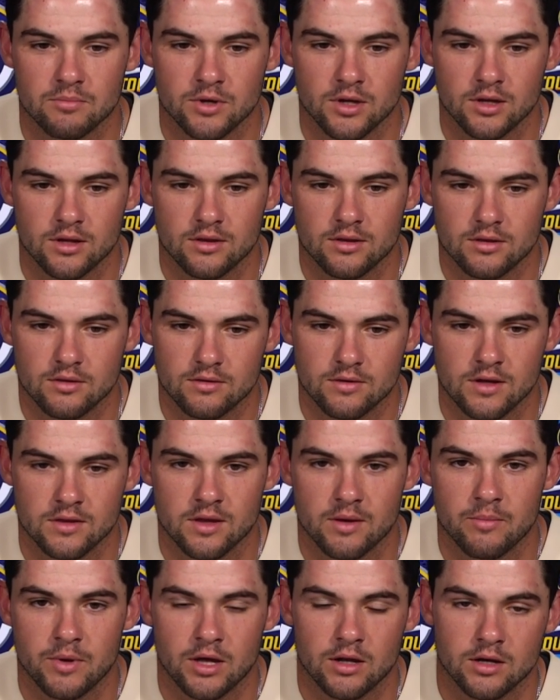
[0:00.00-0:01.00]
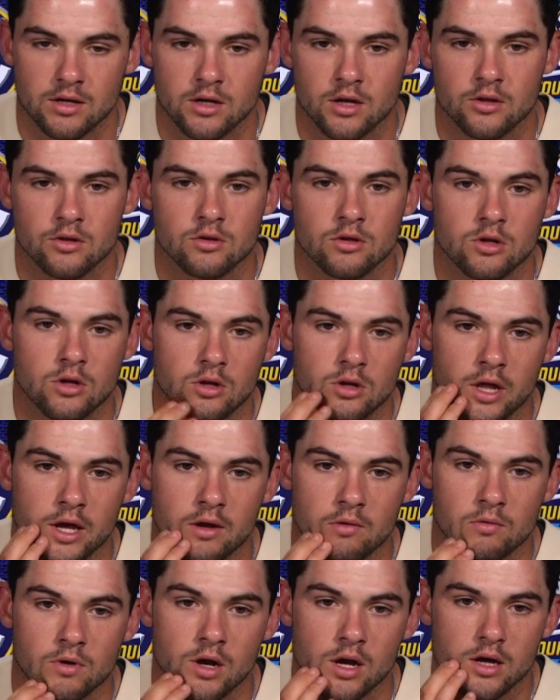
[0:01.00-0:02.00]
but then they made another little
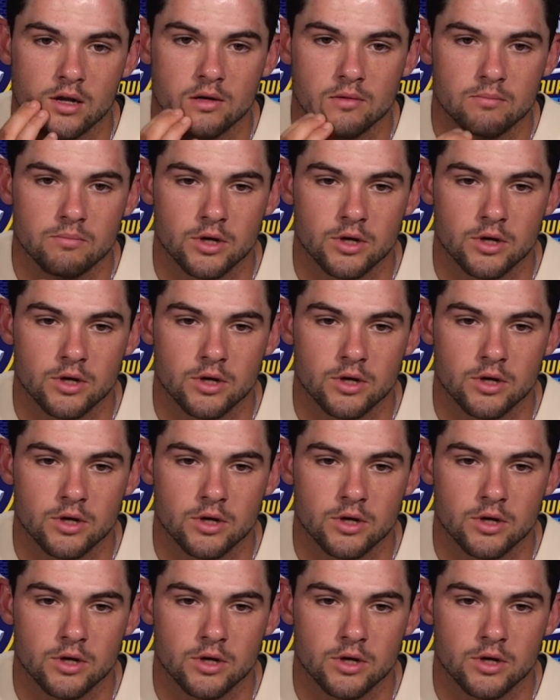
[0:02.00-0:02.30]
late run.